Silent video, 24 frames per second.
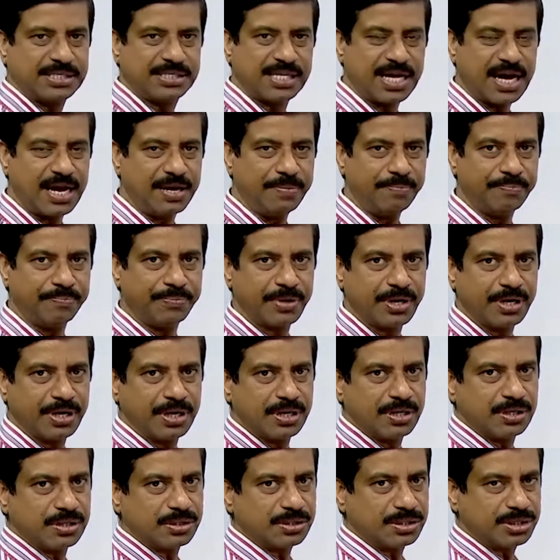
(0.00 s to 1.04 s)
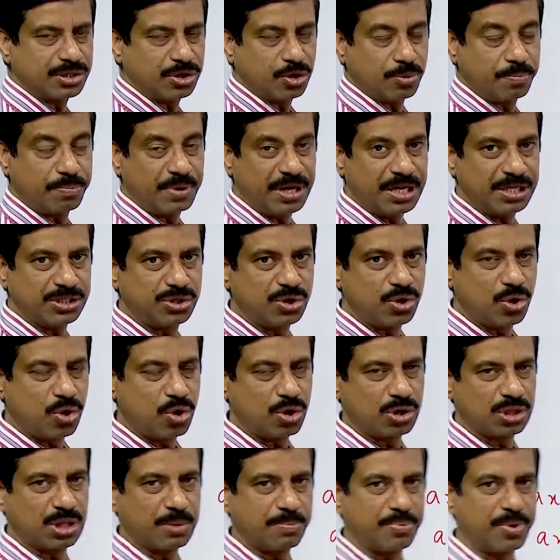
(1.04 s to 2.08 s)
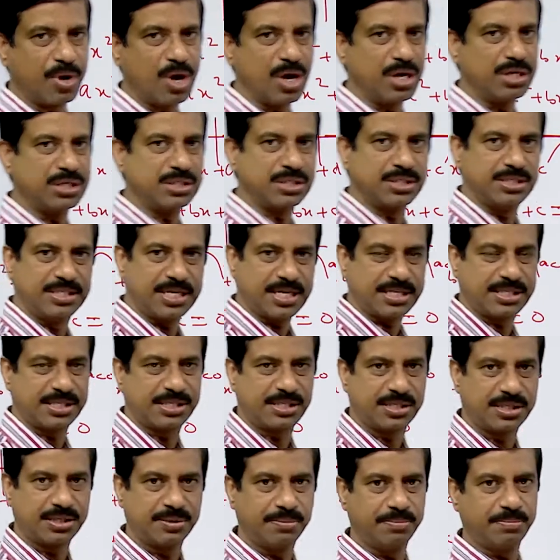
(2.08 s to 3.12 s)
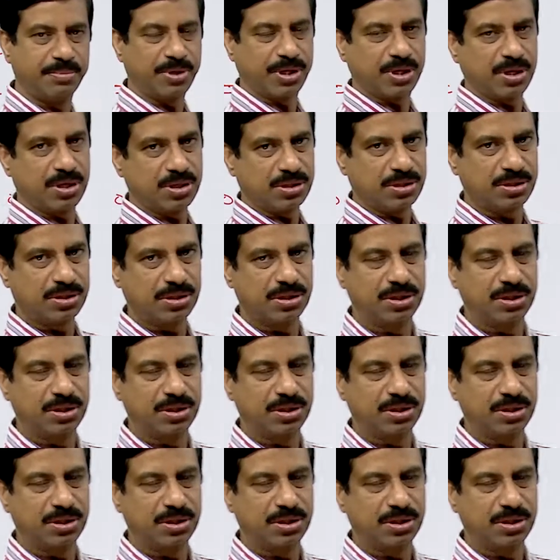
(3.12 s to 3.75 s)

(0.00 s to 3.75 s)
than 0. Please note the points just because